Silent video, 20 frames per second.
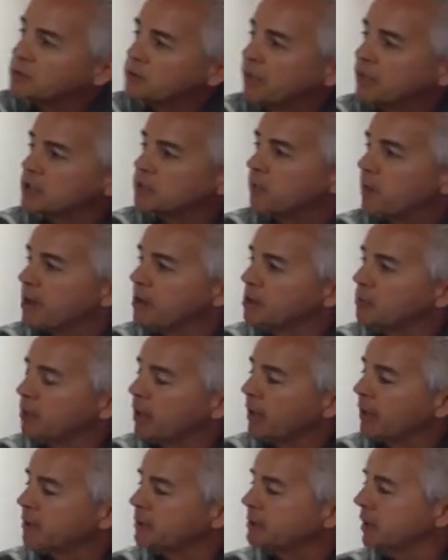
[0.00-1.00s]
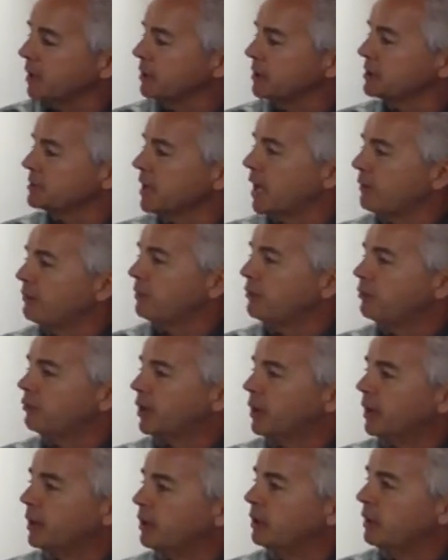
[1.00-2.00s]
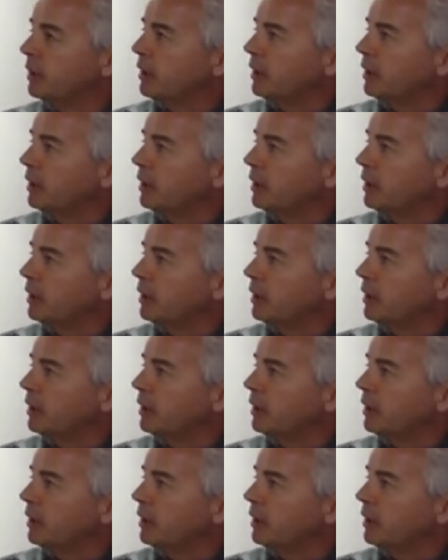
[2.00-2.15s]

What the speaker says: not smiling, but I can tell he's having fun.